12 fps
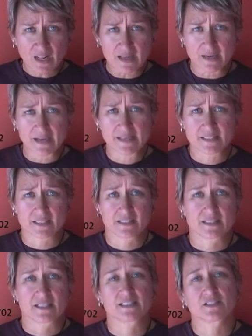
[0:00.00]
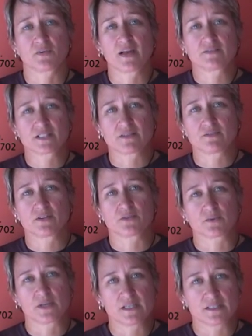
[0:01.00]
at
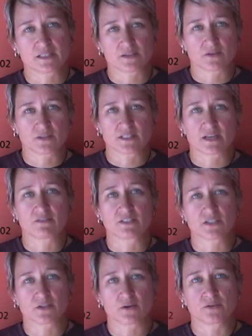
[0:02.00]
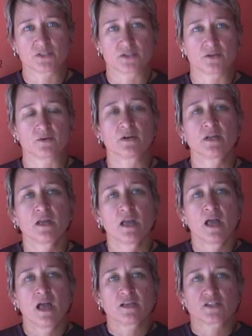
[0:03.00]
866-573-0702.
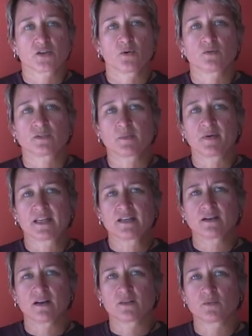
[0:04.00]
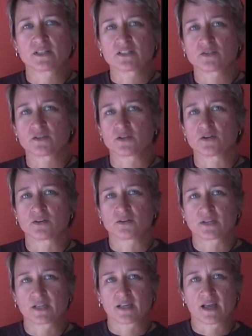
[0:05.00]
So depending on the wetsuit that you're
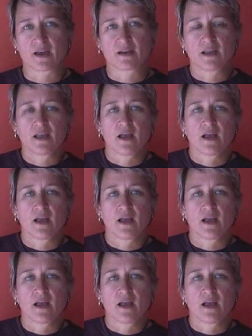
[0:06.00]
looking at,